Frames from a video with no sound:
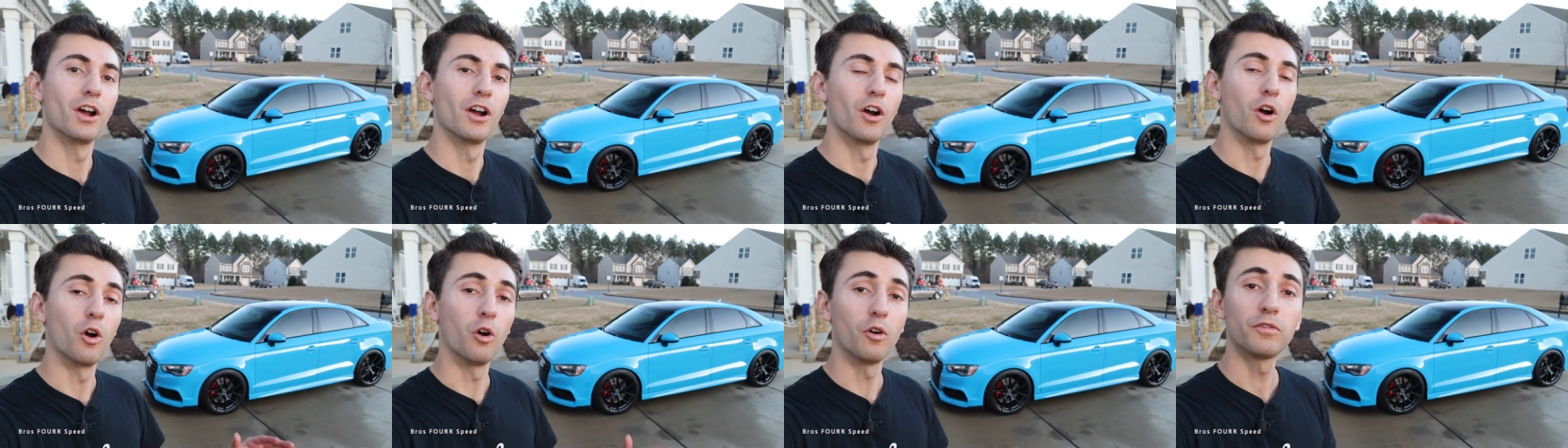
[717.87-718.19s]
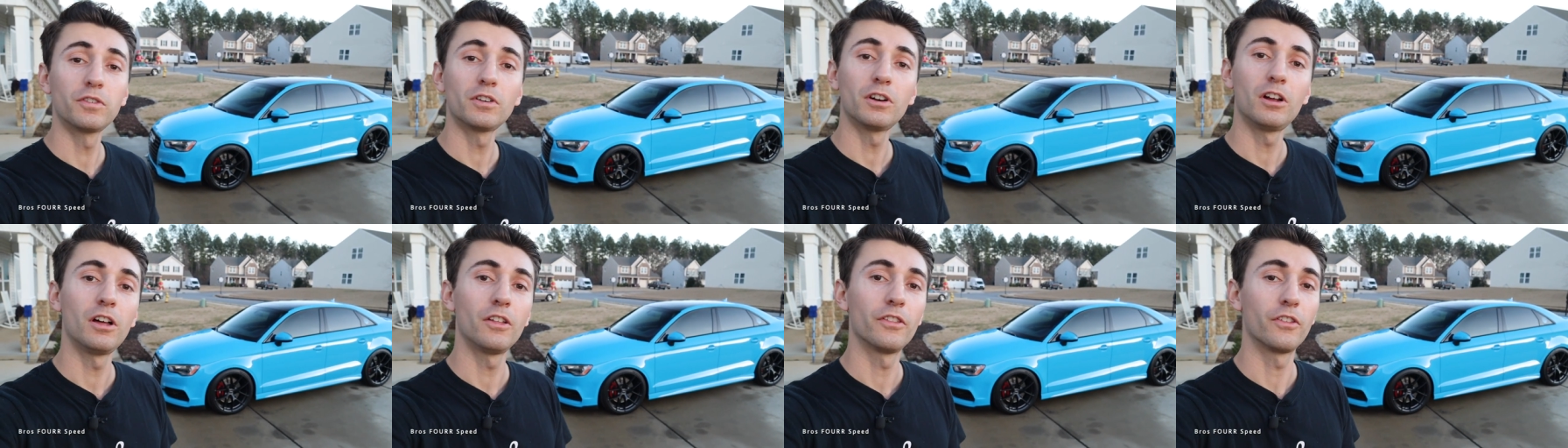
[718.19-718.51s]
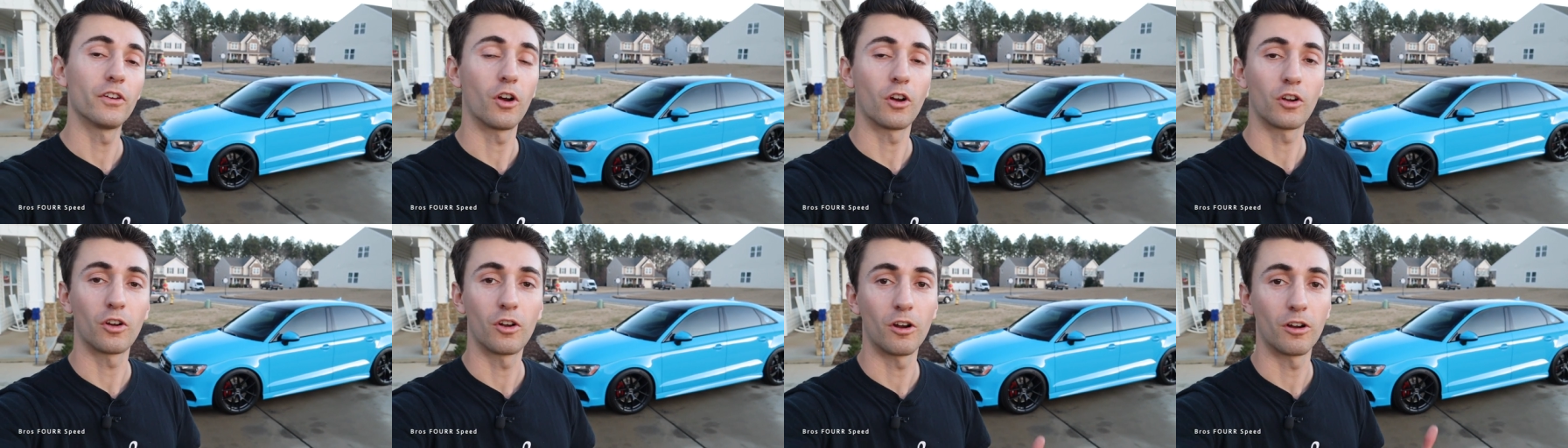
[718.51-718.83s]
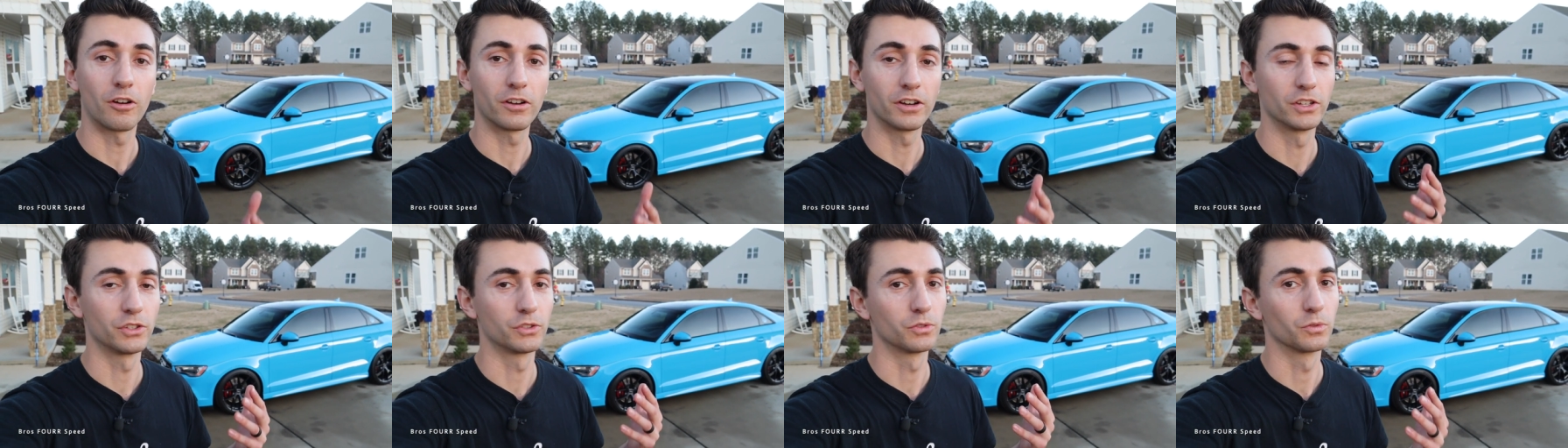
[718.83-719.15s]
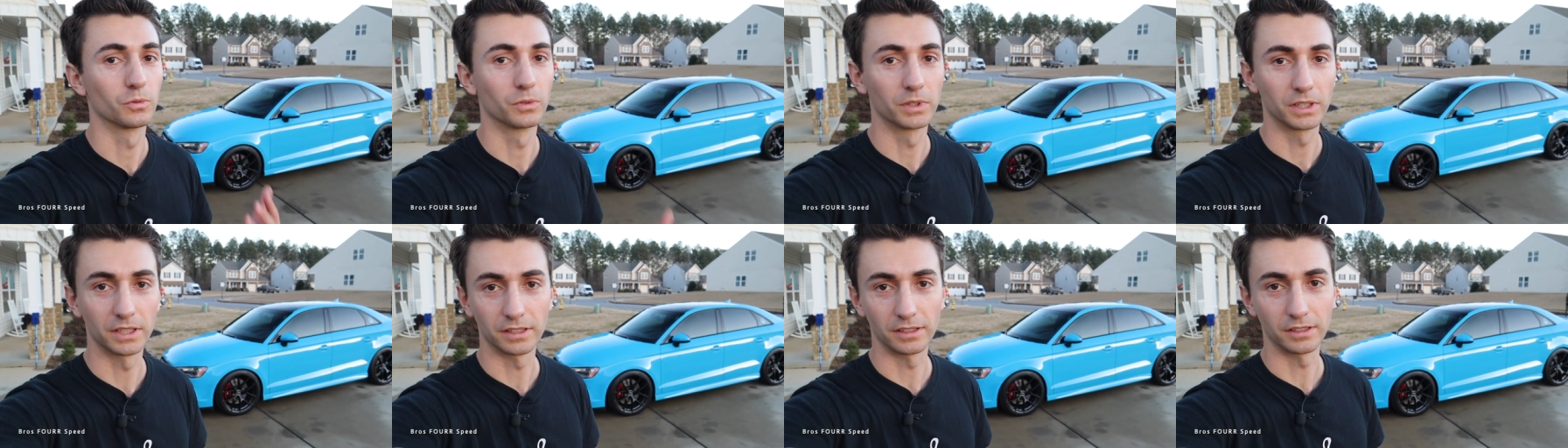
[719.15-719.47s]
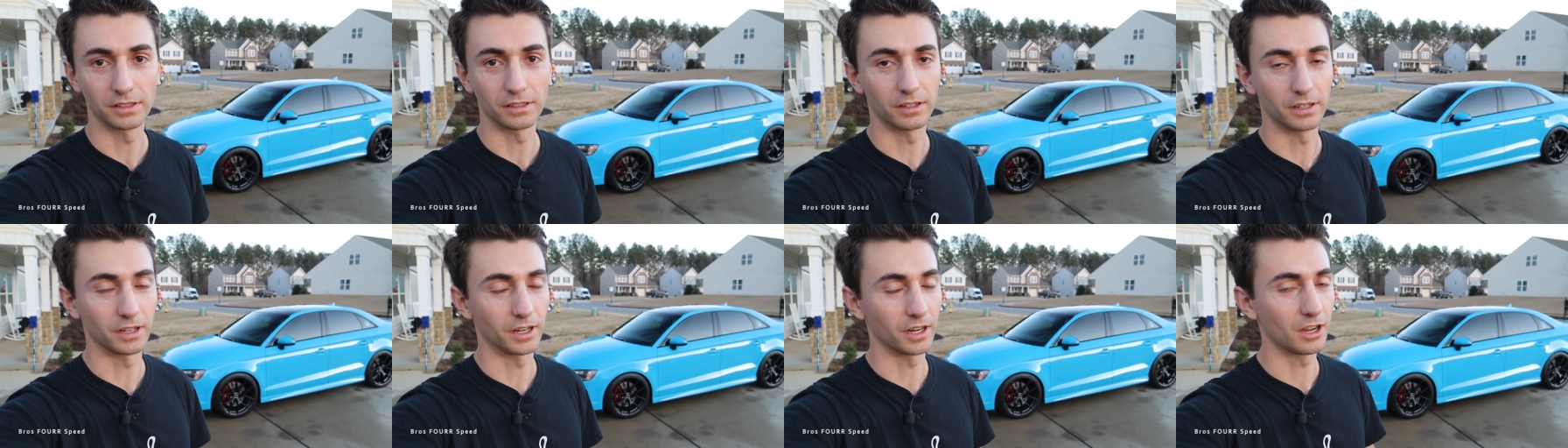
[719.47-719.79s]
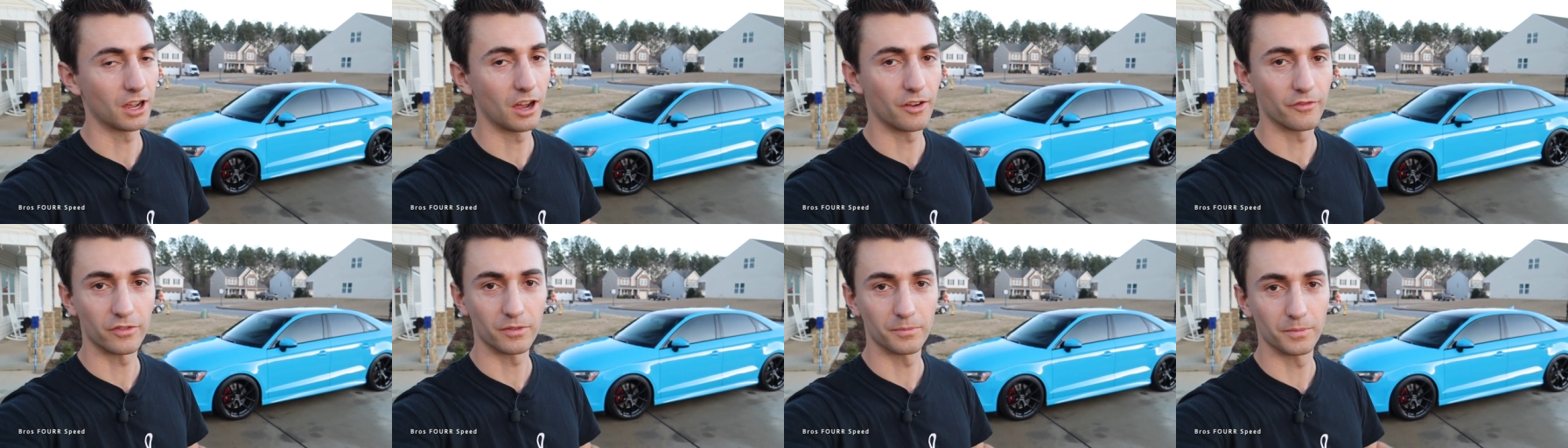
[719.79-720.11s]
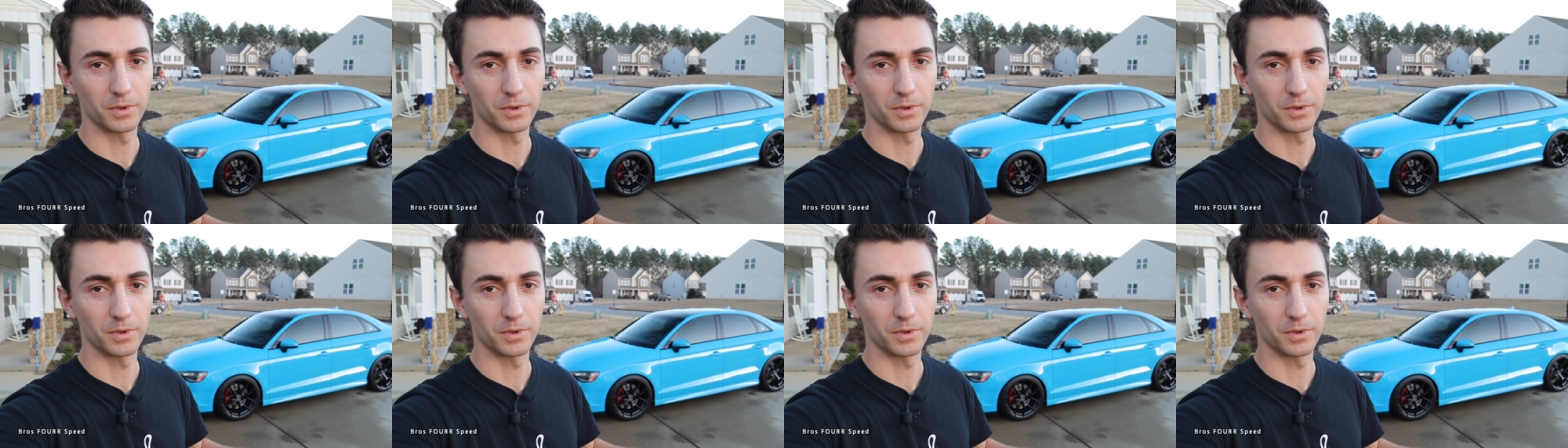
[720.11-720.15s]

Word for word: Overall, the car is really good. In comfort